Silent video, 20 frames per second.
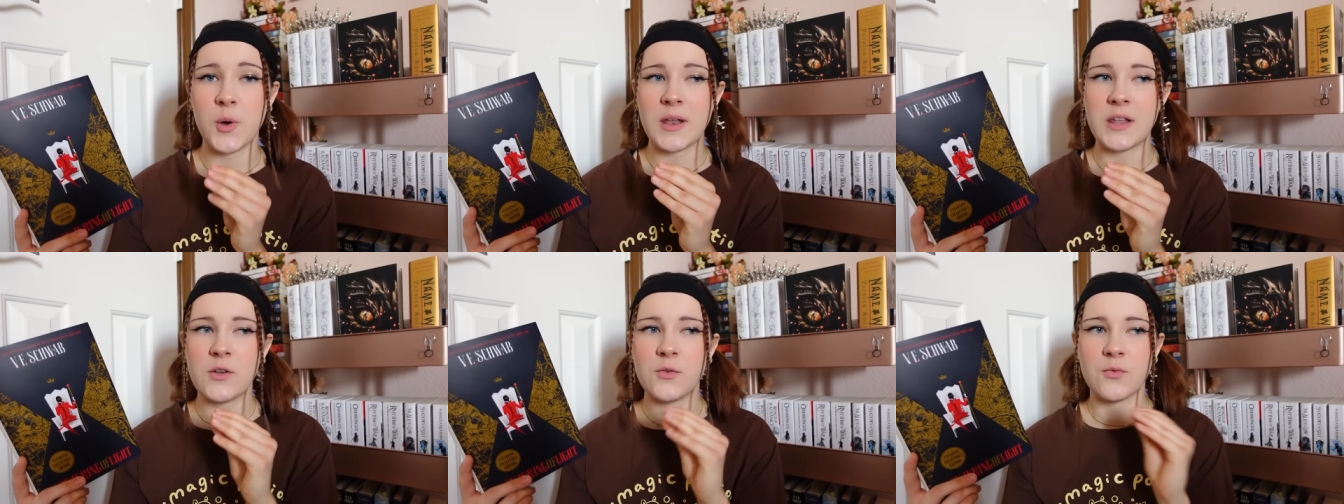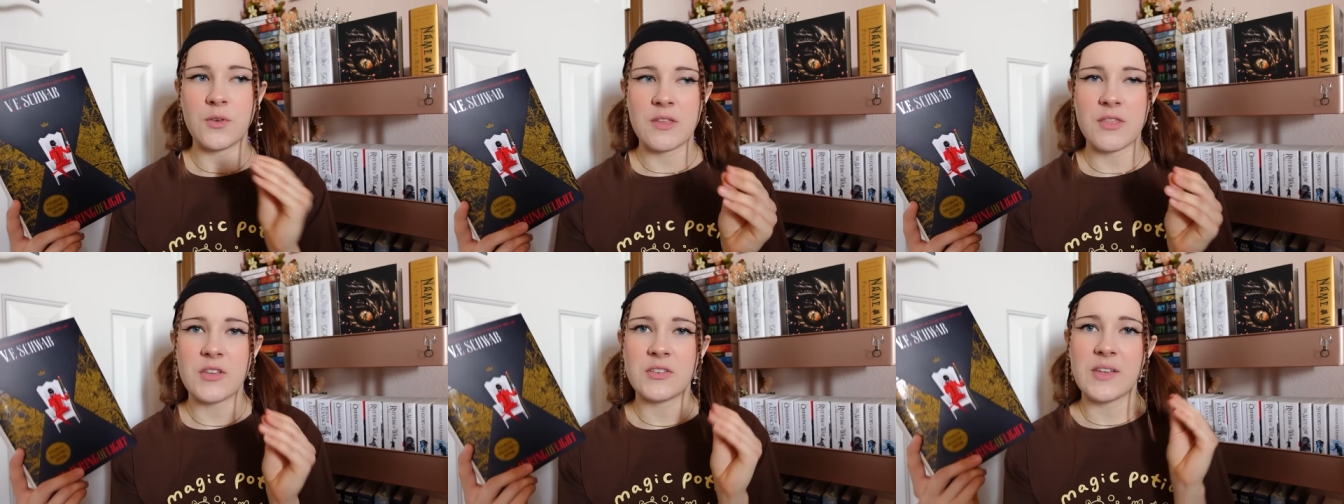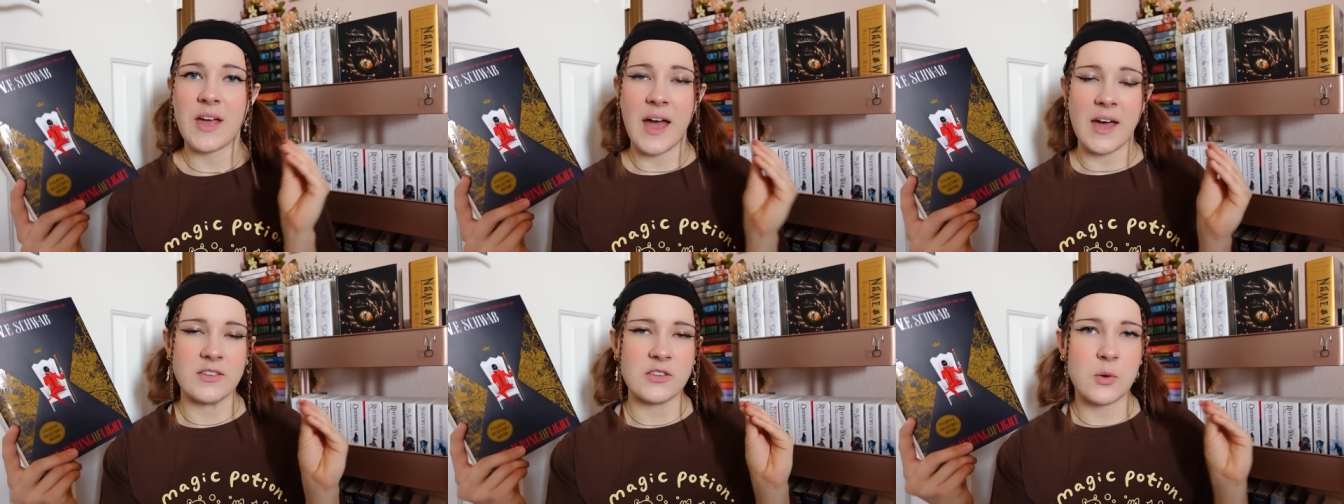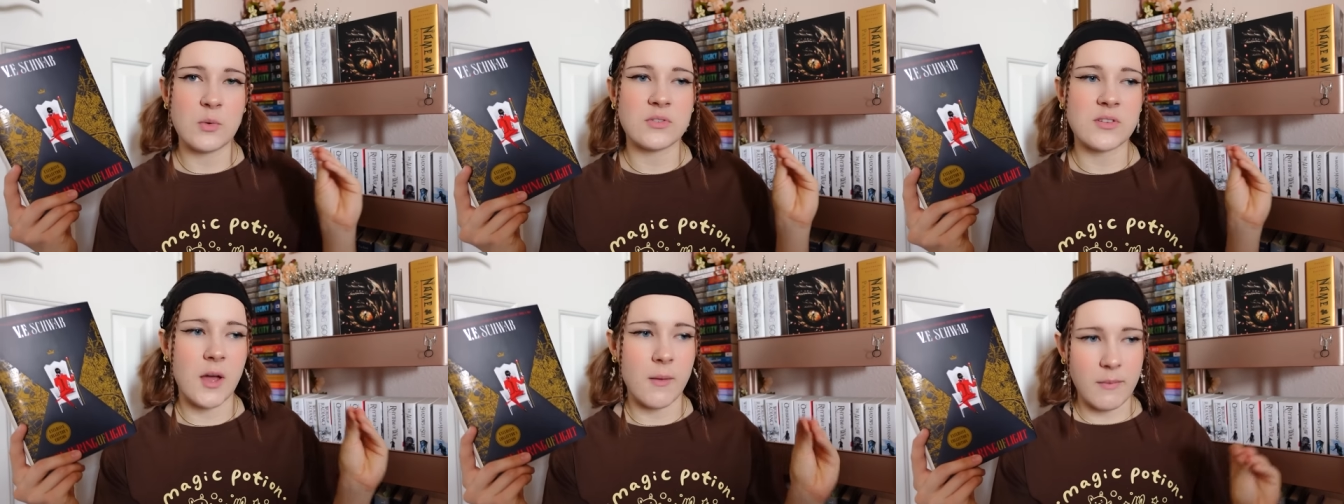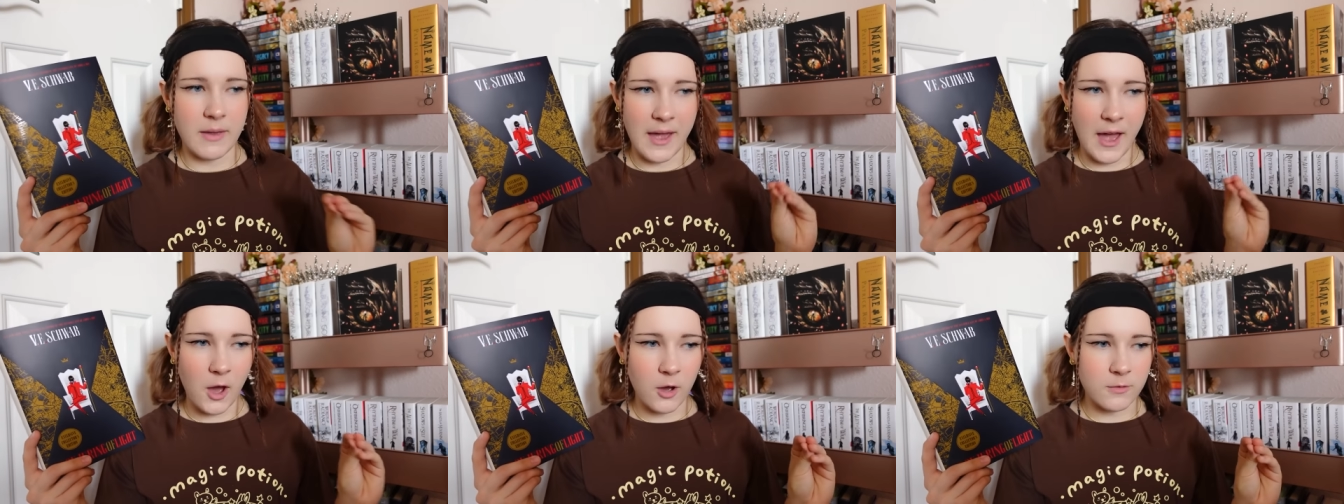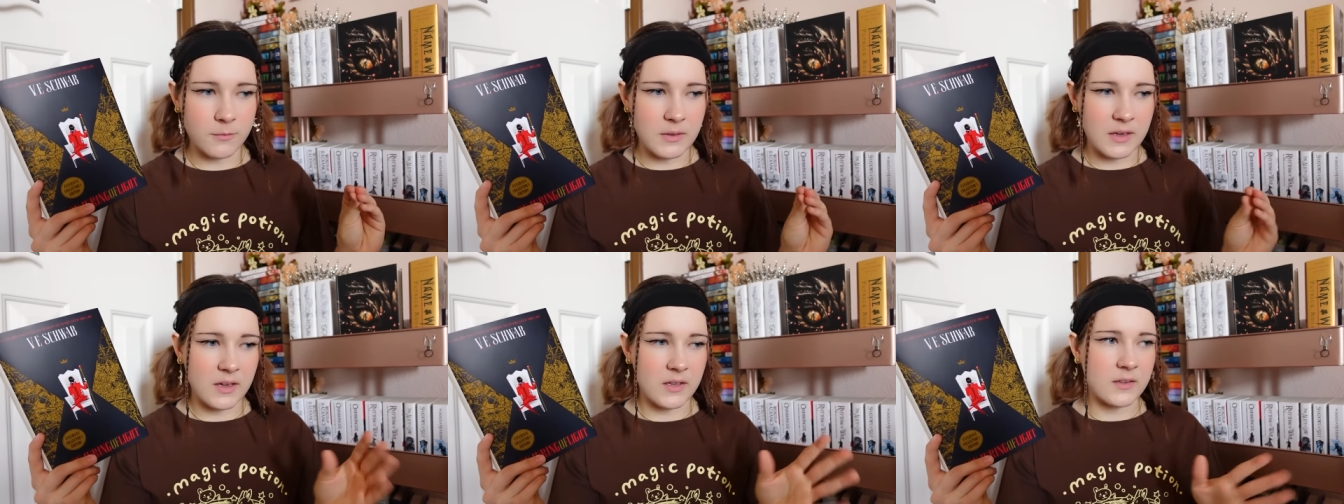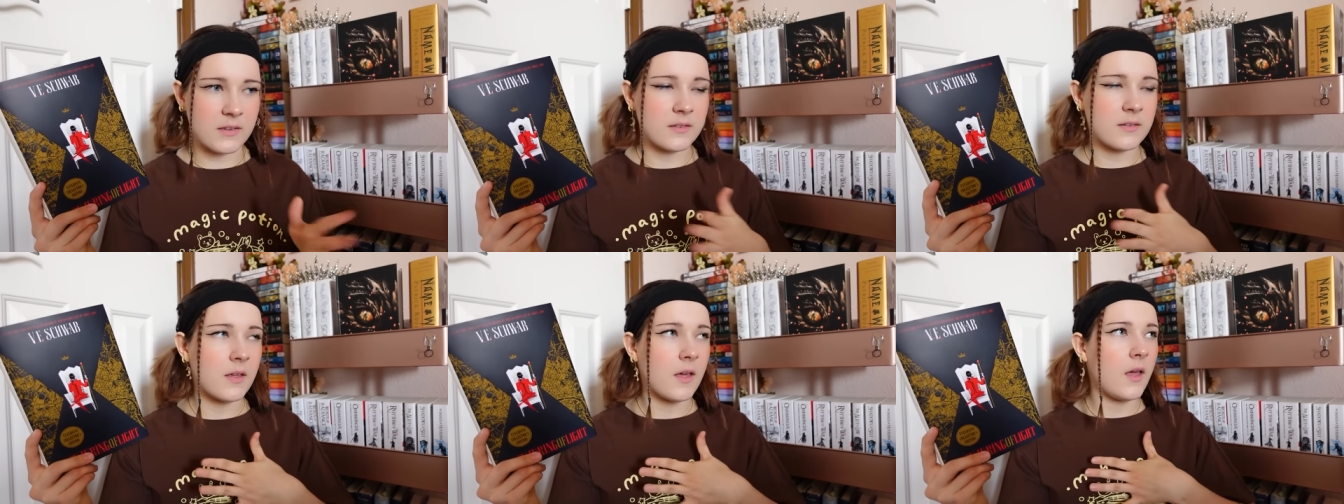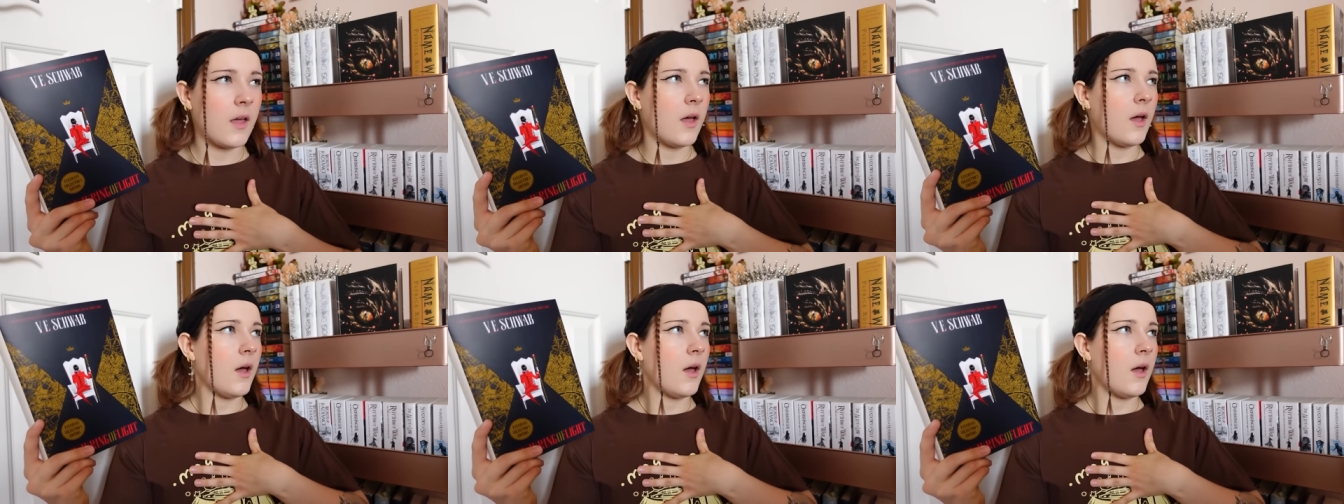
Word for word: I didn't read this as it was coming out because